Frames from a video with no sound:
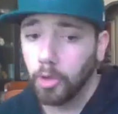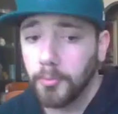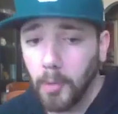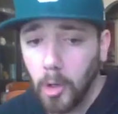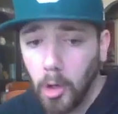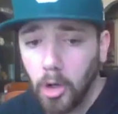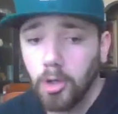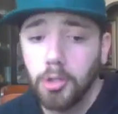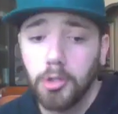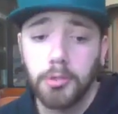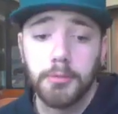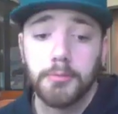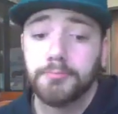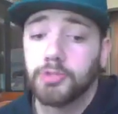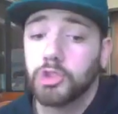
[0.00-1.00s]
to
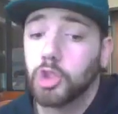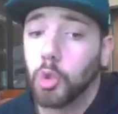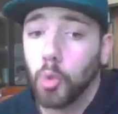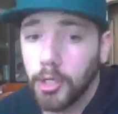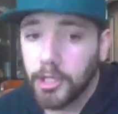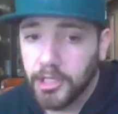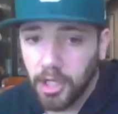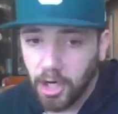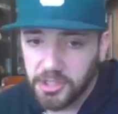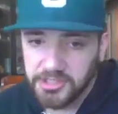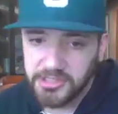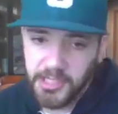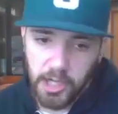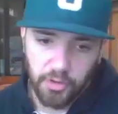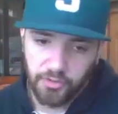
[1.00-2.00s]
throw the ball
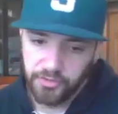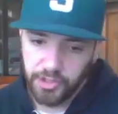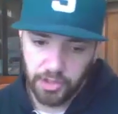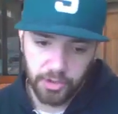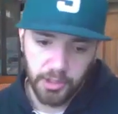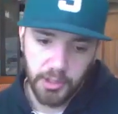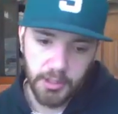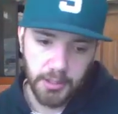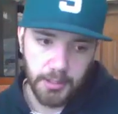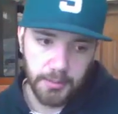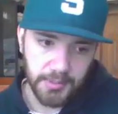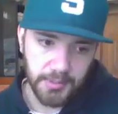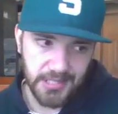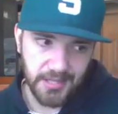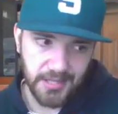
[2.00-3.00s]
20 yards
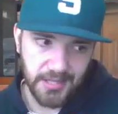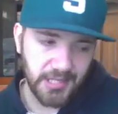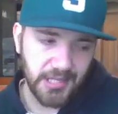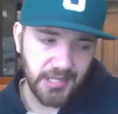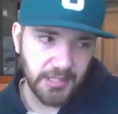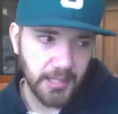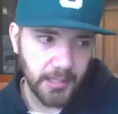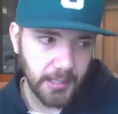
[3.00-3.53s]
downfield,